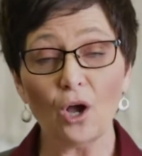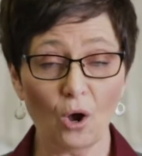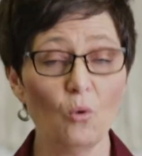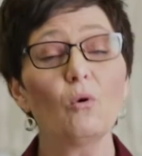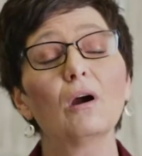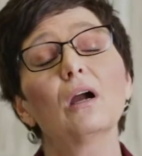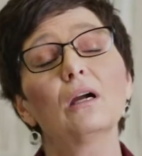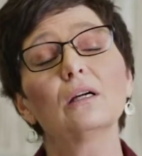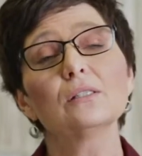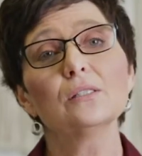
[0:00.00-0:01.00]

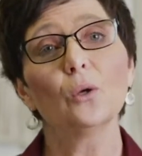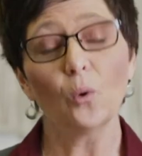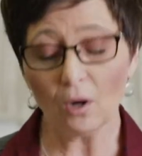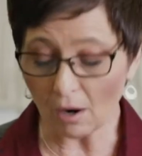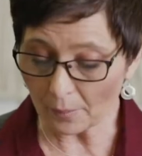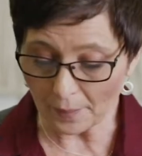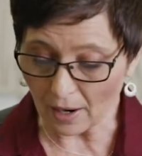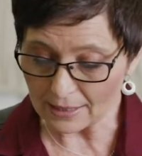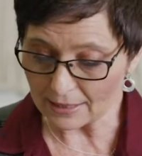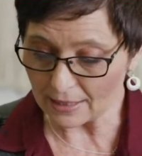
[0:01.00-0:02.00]
co-workers, or our
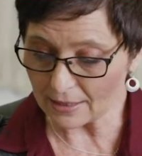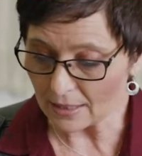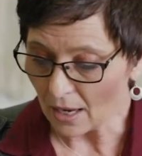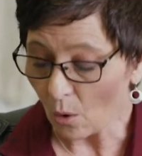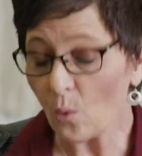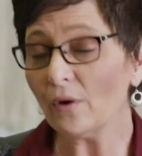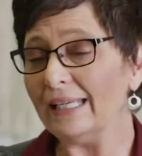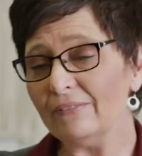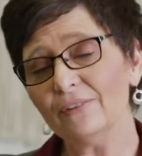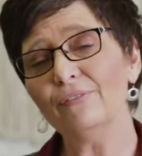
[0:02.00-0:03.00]
bosses, or
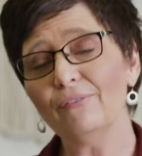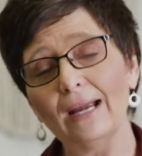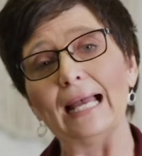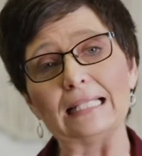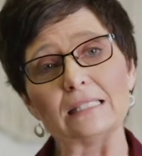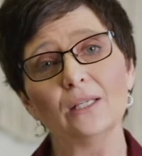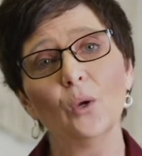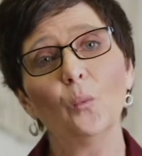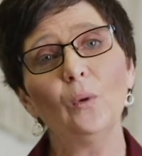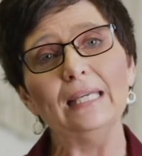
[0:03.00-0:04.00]
even friends,
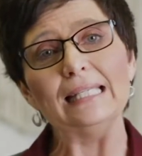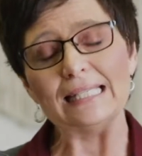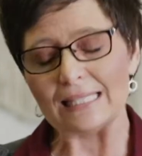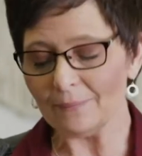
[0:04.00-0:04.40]
we need